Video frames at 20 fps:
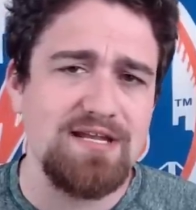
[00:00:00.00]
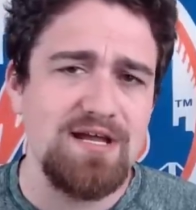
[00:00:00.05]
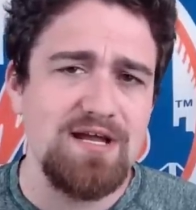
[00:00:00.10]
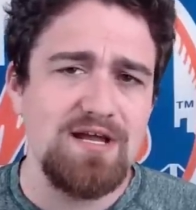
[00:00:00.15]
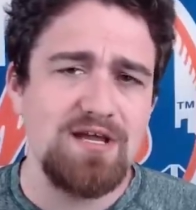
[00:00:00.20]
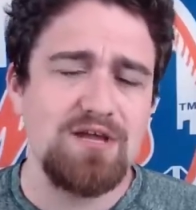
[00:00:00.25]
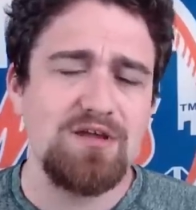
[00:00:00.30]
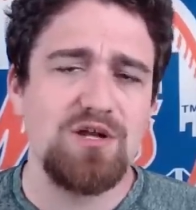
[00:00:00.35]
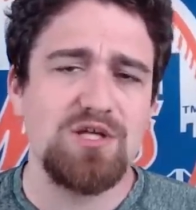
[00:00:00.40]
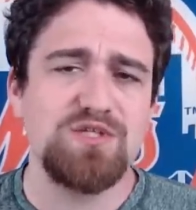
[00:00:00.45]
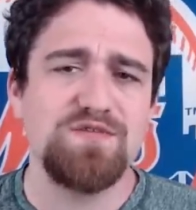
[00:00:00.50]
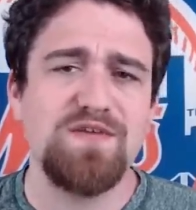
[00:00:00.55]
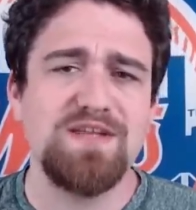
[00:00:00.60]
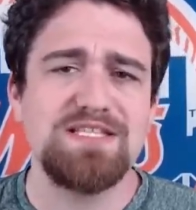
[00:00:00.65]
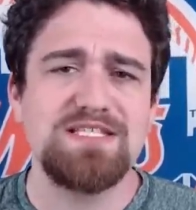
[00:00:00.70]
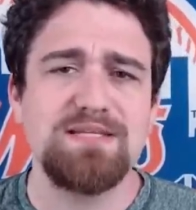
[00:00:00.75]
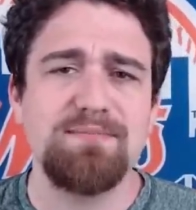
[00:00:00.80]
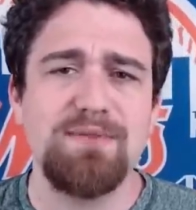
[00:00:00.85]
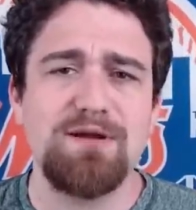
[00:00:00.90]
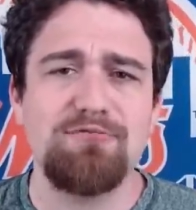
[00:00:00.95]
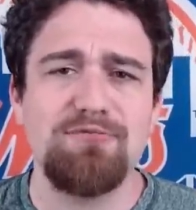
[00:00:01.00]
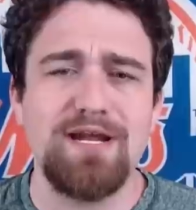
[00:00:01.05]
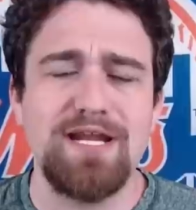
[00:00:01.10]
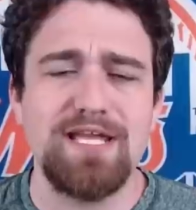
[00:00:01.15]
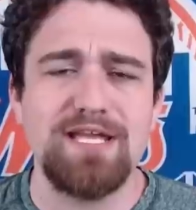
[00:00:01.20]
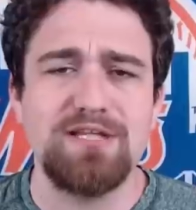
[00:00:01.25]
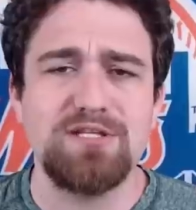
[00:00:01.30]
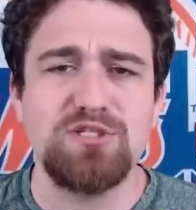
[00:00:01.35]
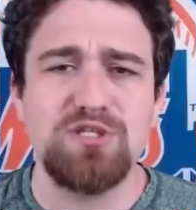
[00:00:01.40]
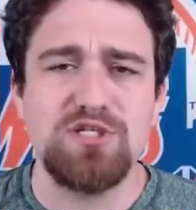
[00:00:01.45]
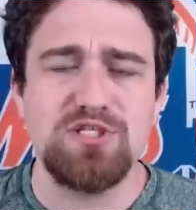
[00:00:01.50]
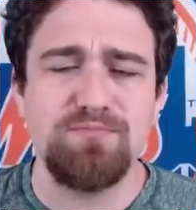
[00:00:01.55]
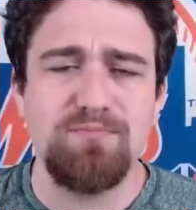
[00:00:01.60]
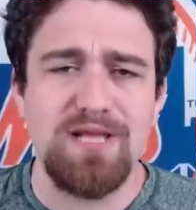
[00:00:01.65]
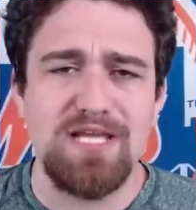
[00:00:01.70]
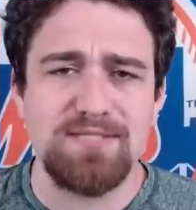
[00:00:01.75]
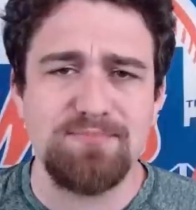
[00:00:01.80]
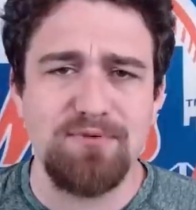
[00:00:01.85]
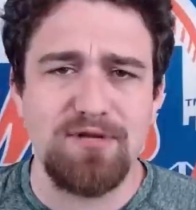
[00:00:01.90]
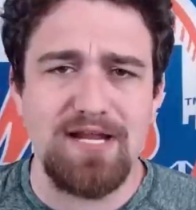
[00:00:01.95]
You can also find some of my writing at
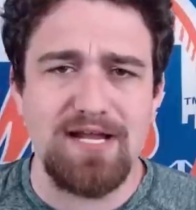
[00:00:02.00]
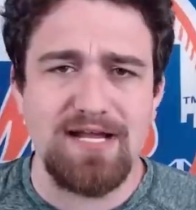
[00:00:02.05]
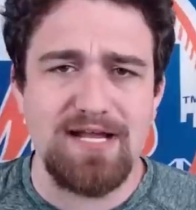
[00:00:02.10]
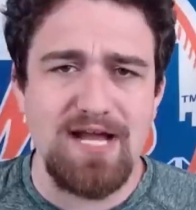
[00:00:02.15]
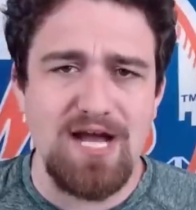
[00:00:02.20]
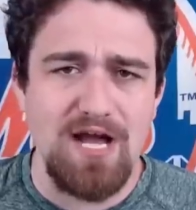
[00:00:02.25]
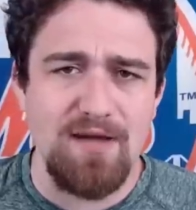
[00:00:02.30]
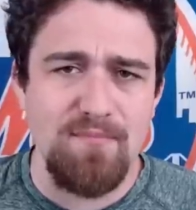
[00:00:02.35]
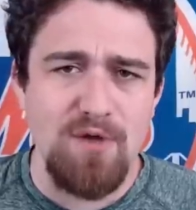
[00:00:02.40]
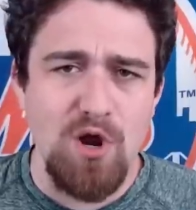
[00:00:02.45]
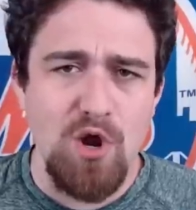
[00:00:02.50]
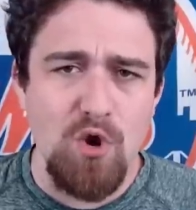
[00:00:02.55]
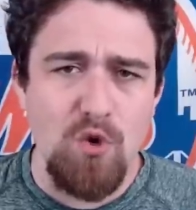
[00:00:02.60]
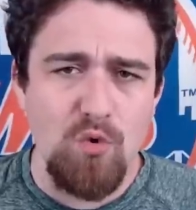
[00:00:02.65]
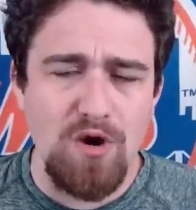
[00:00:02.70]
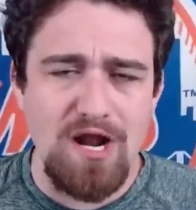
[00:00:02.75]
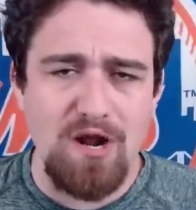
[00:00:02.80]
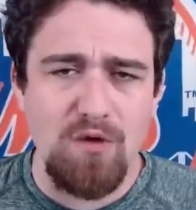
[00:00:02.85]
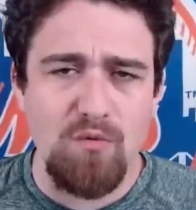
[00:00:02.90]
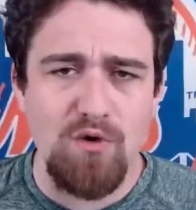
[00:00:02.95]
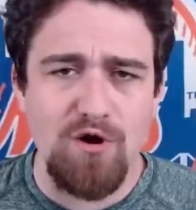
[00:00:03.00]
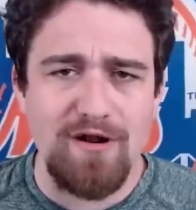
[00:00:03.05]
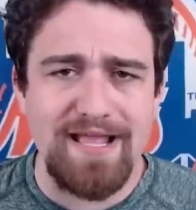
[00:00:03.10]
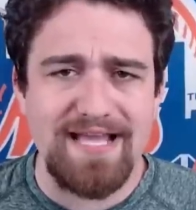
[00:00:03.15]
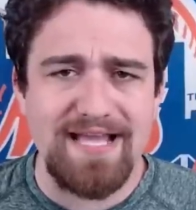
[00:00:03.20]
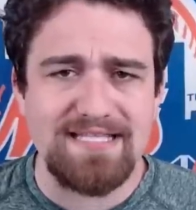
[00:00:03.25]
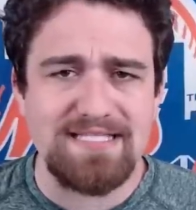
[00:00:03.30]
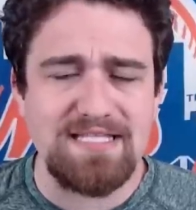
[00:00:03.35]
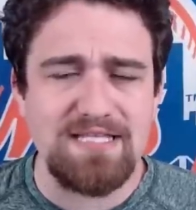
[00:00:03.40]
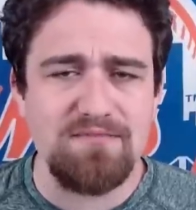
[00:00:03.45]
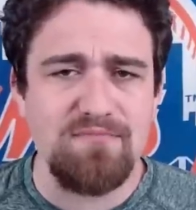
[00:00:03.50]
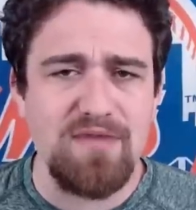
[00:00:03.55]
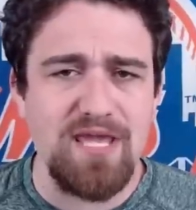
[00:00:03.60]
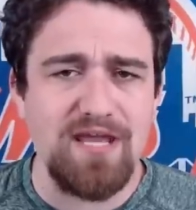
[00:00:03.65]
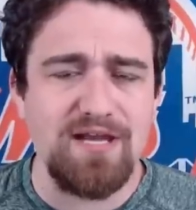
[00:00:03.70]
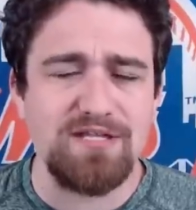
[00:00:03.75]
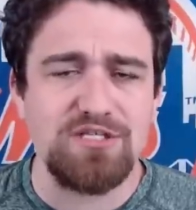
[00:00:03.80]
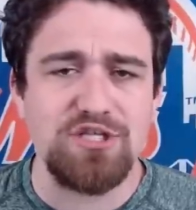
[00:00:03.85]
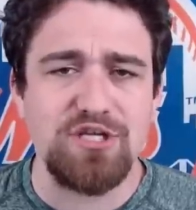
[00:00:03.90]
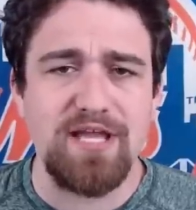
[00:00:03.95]
justbaseball.com, where I work as the
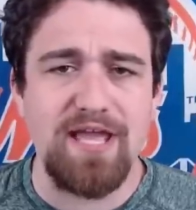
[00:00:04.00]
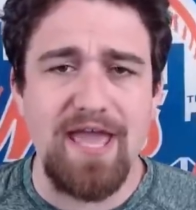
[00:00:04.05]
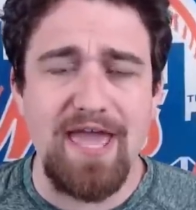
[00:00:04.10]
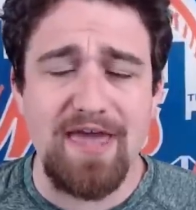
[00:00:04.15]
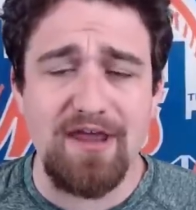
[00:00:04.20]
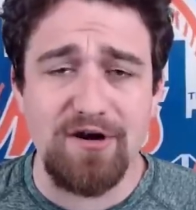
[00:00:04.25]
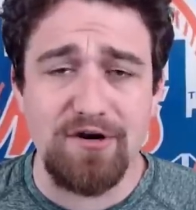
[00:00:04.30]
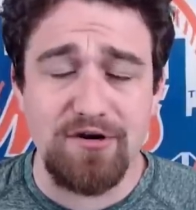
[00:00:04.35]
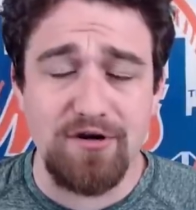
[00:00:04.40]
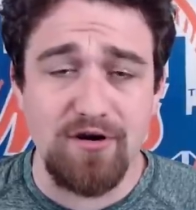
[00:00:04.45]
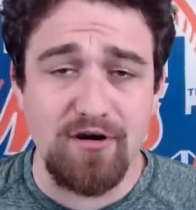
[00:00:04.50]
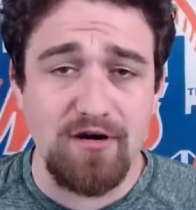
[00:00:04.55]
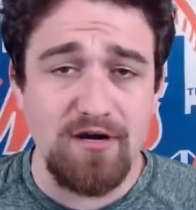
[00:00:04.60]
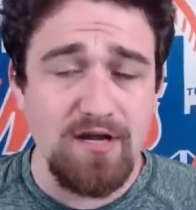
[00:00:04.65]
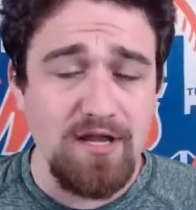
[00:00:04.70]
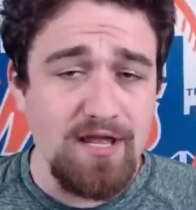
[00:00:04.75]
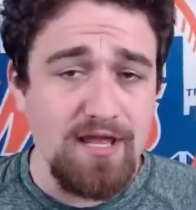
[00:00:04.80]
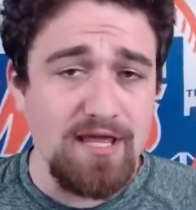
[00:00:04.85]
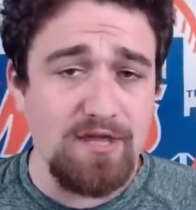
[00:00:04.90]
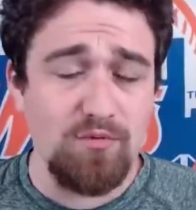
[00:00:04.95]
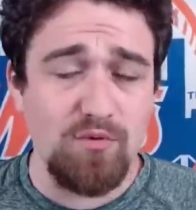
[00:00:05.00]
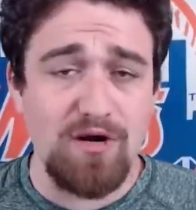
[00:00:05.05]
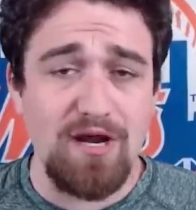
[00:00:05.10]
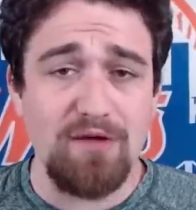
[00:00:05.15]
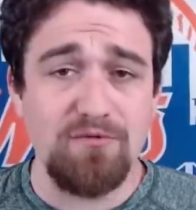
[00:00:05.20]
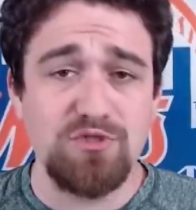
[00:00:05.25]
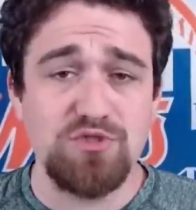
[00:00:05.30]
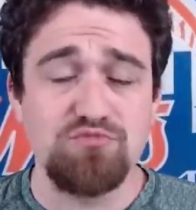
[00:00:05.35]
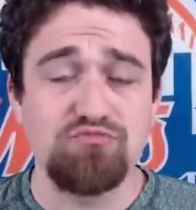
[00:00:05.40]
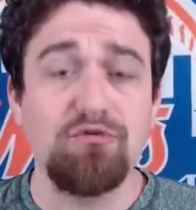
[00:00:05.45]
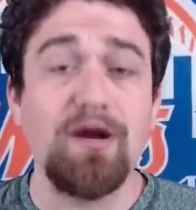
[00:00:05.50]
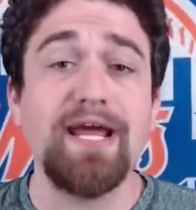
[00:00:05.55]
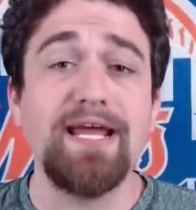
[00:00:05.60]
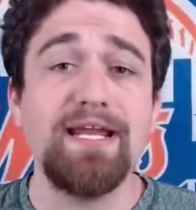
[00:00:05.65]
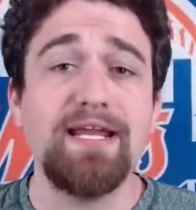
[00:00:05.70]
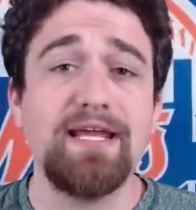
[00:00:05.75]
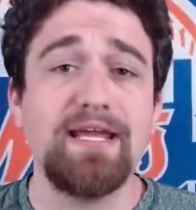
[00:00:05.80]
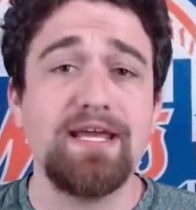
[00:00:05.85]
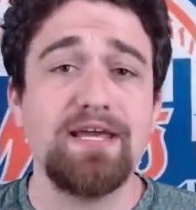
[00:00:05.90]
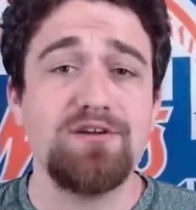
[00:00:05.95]
managing editor, and where I was
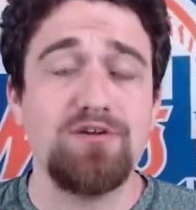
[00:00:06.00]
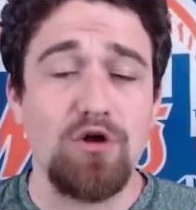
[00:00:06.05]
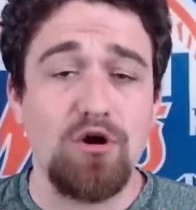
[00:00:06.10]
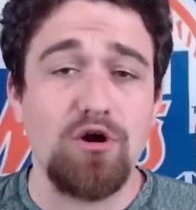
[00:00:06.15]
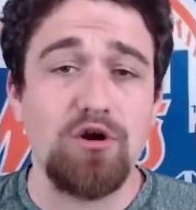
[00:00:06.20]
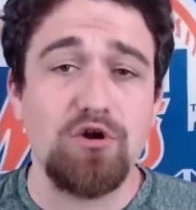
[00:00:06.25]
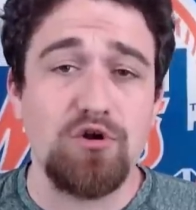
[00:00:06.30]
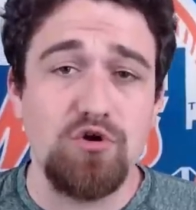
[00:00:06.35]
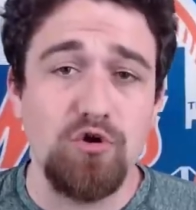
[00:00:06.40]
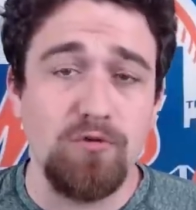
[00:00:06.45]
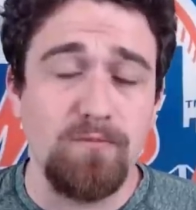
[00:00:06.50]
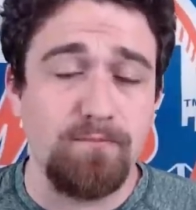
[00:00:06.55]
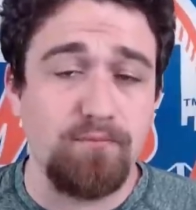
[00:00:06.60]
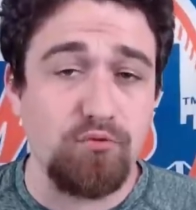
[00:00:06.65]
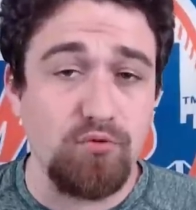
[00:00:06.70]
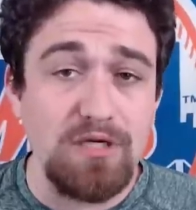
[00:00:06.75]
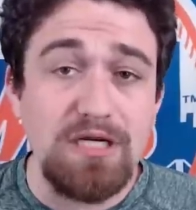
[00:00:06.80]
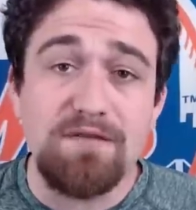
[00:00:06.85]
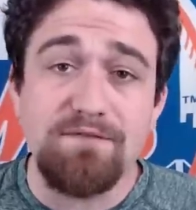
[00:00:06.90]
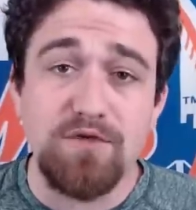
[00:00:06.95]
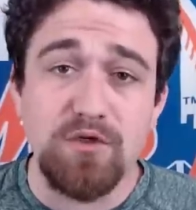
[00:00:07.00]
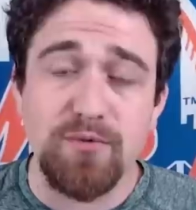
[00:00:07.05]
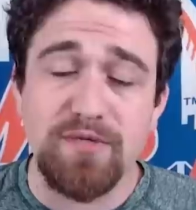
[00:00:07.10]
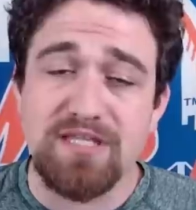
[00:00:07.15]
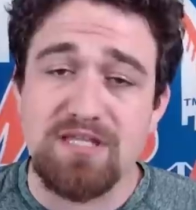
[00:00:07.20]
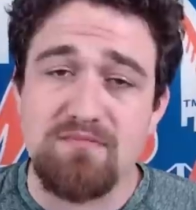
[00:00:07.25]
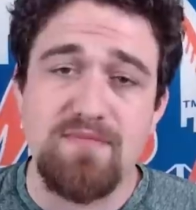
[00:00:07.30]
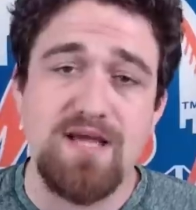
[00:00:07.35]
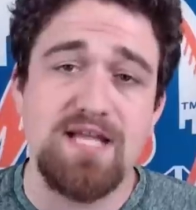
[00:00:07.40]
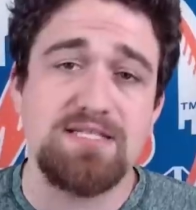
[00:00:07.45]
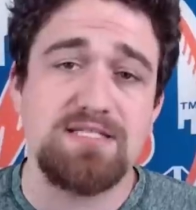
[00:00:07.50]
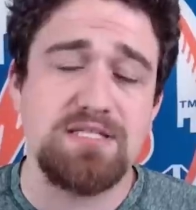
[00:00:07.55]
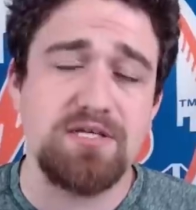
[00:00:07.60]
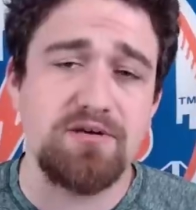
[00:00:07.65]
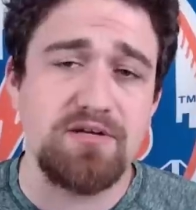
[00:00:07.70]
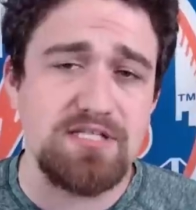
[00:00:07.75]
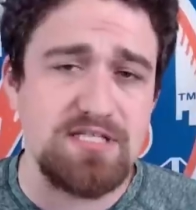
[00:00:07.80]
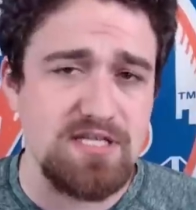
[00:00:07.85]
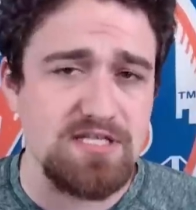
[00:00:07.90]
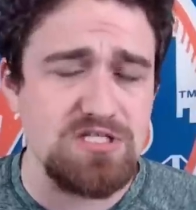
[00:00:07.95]
writing an article previewing the Mets
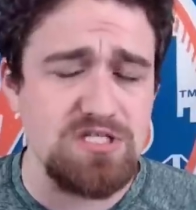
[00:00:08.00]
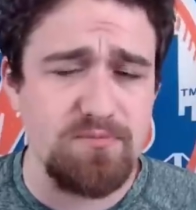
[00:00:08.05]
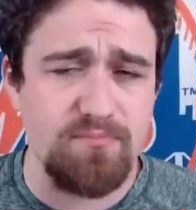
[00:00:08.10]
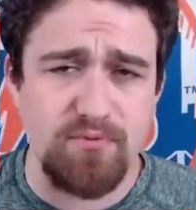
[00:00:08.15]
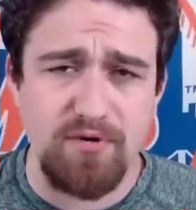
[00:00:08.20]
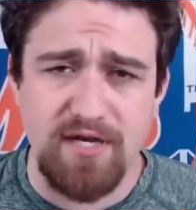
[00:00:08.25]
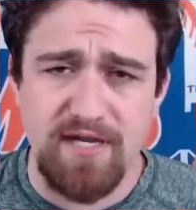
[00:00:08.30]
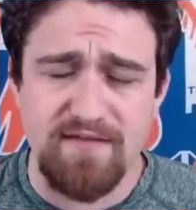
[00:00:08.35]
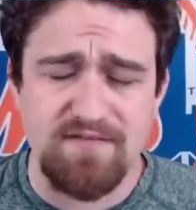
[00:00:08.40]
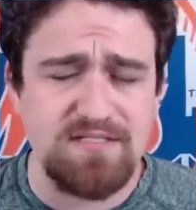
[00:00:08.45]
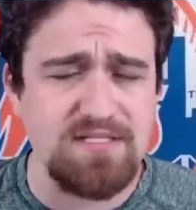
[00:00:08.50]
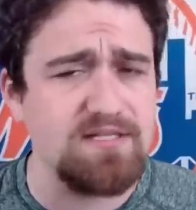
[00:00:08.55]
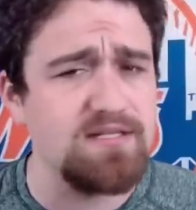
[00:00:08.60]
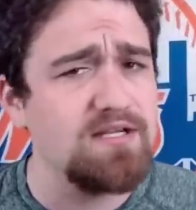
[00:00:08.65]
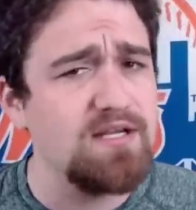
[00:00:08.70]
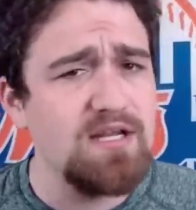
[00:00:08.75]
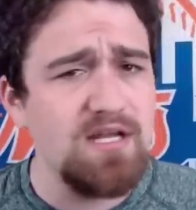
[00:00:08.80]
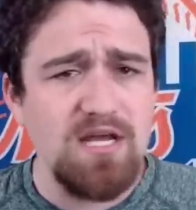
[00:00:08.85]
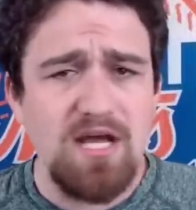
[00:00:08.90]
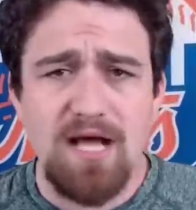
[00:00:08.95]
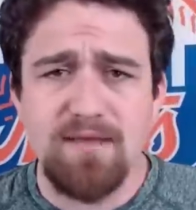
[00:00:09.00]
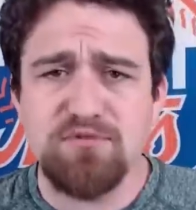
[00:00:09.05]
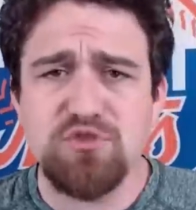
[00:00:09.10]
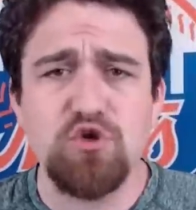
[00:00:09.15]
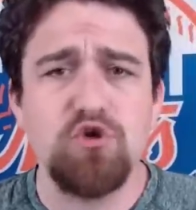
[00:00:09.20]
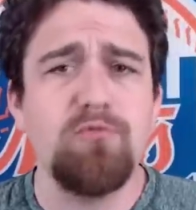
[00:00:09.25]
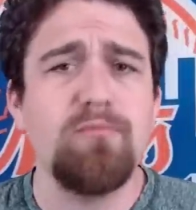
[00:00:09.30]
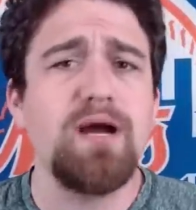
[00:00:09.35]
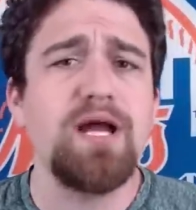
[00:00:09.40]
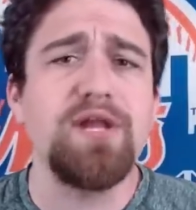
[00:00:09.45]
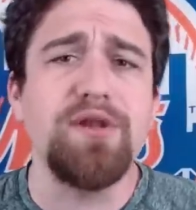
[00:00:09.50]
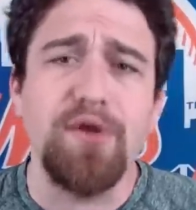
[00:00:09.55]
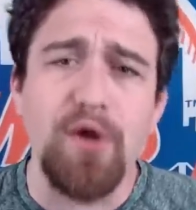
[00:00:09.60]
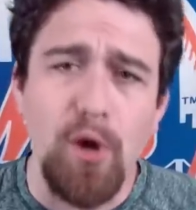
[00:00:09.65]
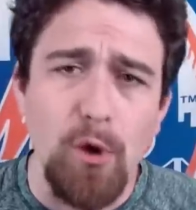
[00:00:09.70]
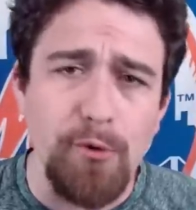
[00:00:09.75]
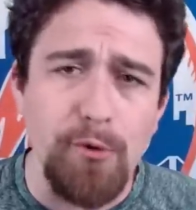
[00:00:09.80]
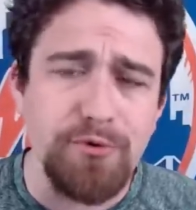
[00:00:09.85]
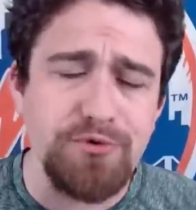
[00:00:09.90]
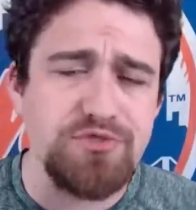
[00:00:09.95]
series against the Braves, and I'm doing my
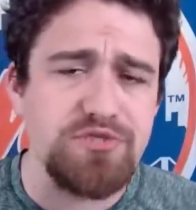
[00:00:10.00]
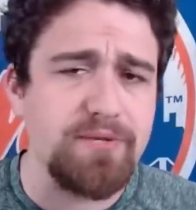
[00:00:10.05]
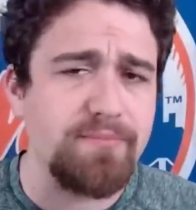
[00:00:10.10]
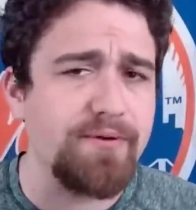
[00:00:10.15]
notes.